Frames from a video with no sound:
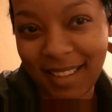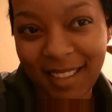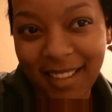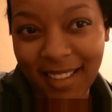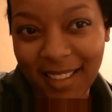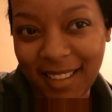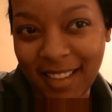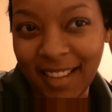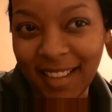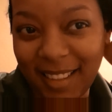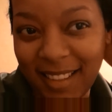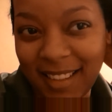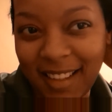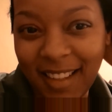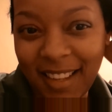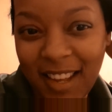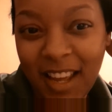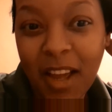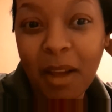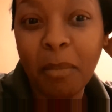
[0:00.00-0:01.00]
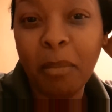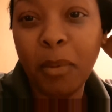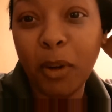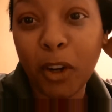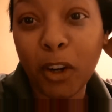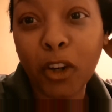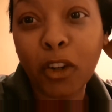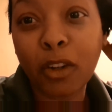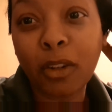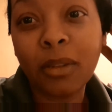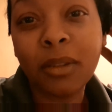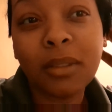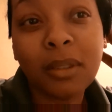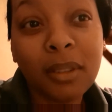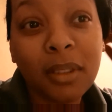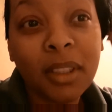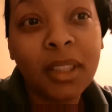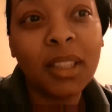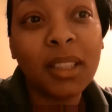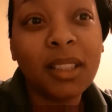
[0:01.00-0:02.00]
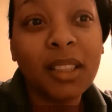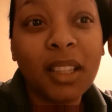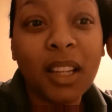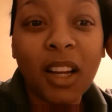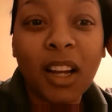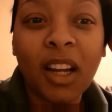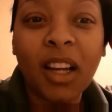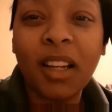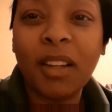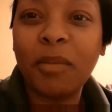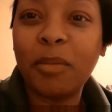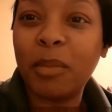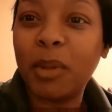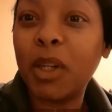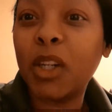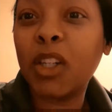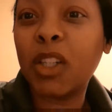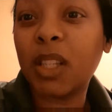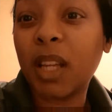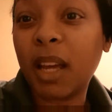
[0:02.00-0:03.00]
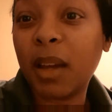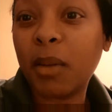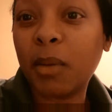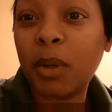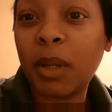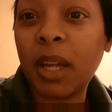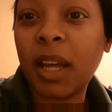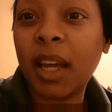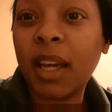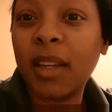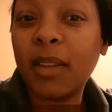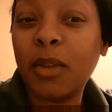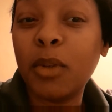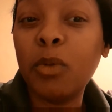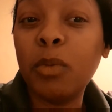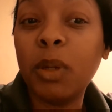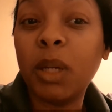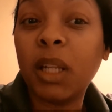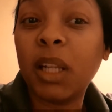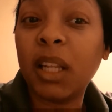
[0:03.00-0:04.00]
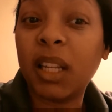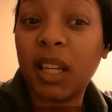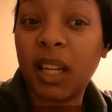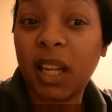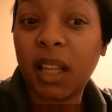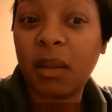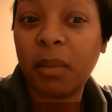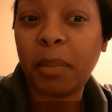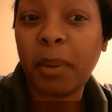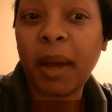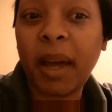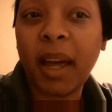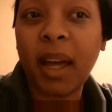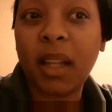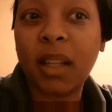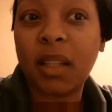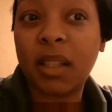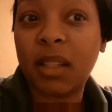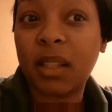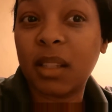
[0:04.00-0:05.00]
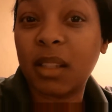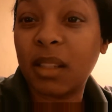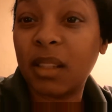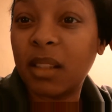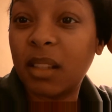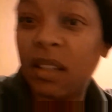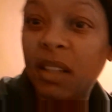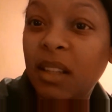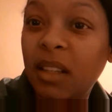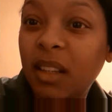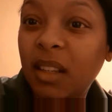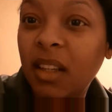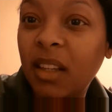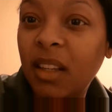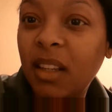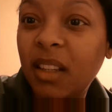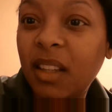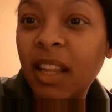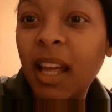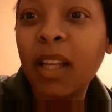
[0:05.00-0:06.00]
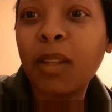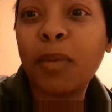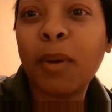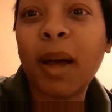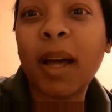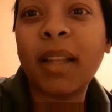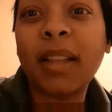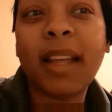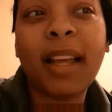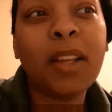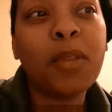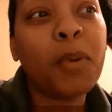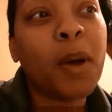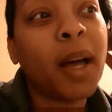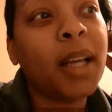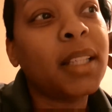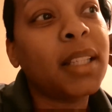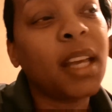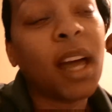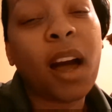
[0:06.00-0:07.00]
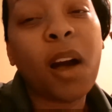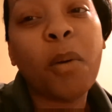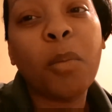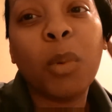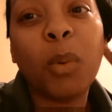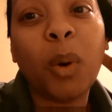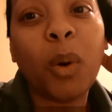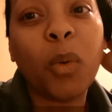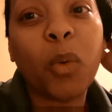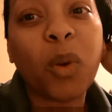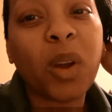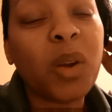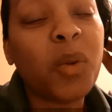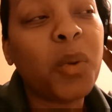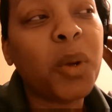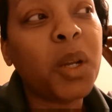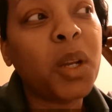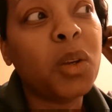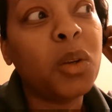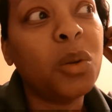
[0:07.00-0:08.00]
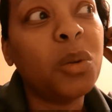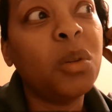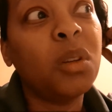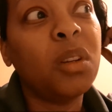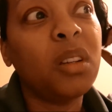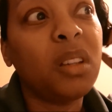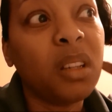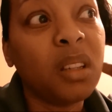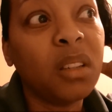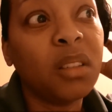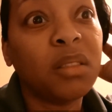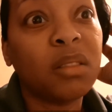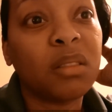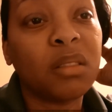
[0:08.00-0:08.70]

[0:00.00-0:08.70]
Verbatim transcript: Myracle. Myracle. Myracle. Myracle. I want to ask who be cleaning out the pots. Myracle. That's why. That's why I say I don't want Riri to do the dishes.